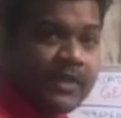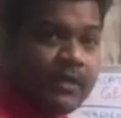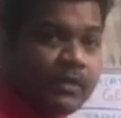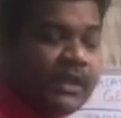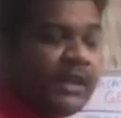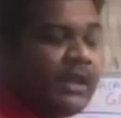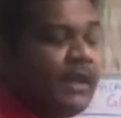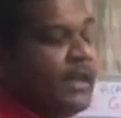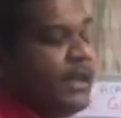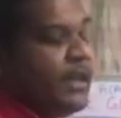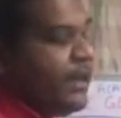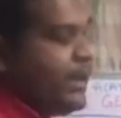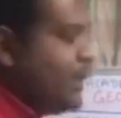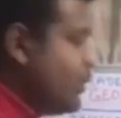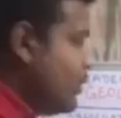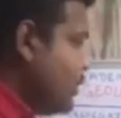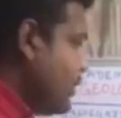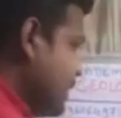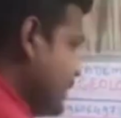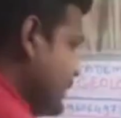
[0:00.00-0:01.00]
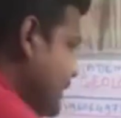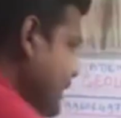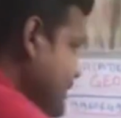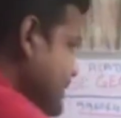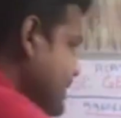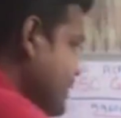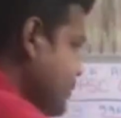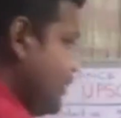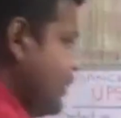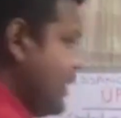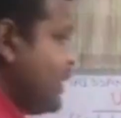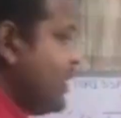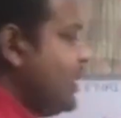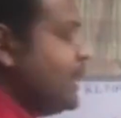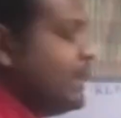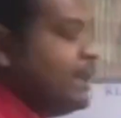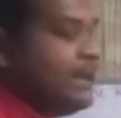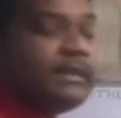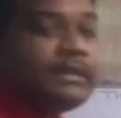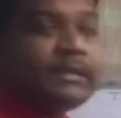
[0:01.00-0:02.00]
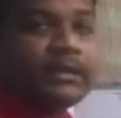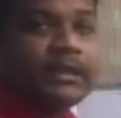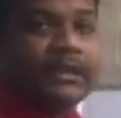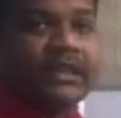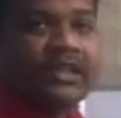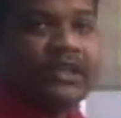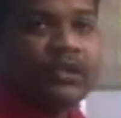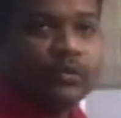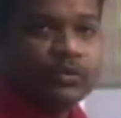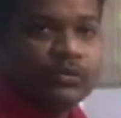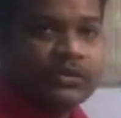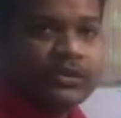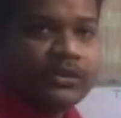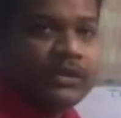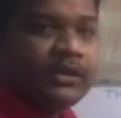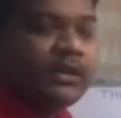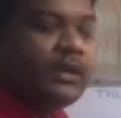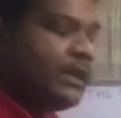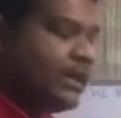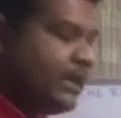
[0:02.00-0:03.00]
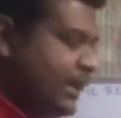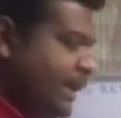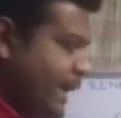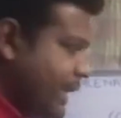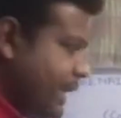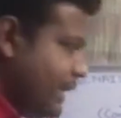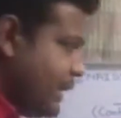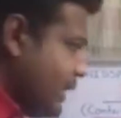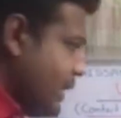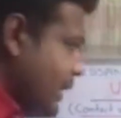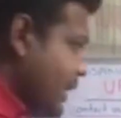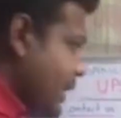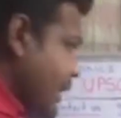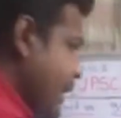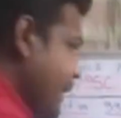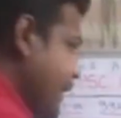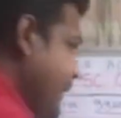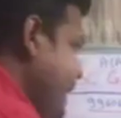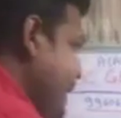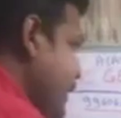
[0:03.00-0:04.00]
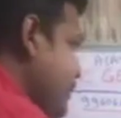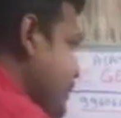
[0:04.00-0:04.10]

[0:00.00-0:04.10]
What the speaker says: Okay, now this number is huge, and India